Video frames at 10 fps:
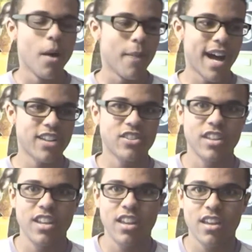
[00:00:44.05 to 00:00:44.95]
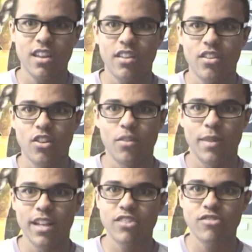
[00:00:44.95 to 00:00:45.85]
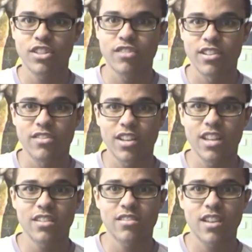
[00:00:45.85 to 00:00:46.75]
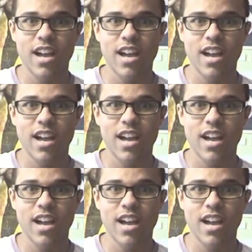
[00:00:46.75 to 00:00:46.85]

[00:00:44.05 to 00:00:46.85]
but actually it literally translates